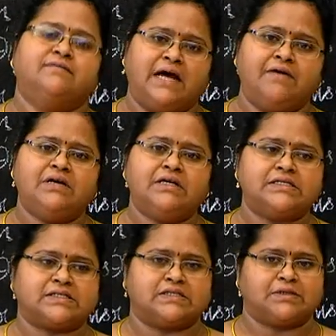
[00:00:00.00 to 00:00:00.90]
then we
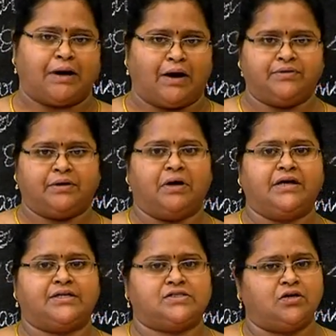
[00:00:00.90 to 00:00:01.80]
will discuss about the
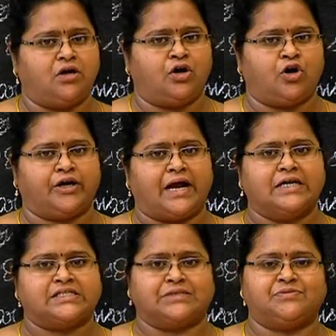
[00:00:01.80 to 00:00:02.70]
multicellular
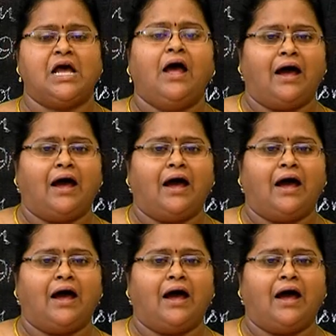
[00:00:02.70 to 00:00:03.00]
organisms